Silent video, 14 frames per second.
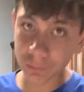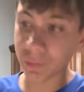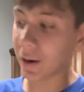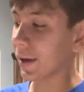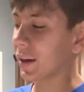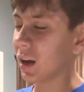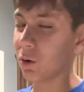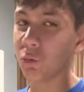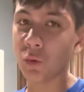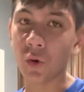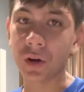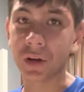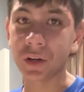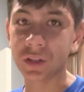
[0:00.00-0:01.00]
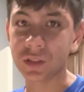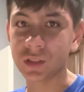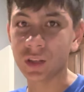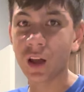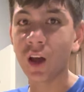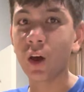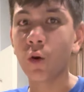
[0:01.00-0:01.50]
but I got Warriors
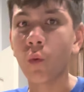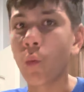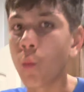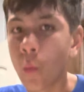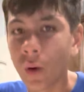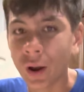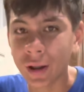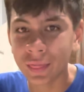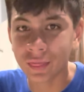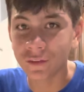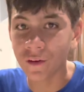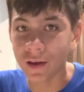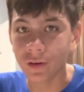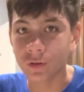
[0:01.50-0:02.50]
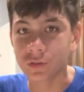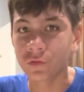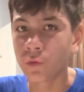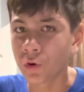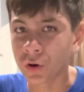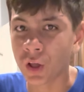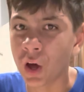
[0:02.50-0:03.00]
winning the finals
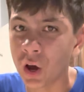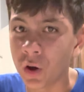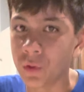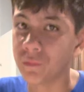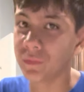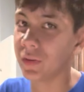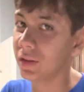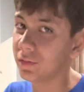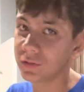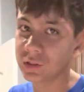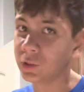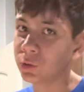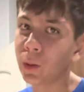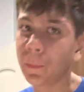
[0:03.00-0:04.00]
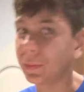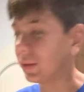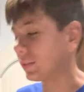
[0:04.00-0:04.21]
4 to 0. Sweeping the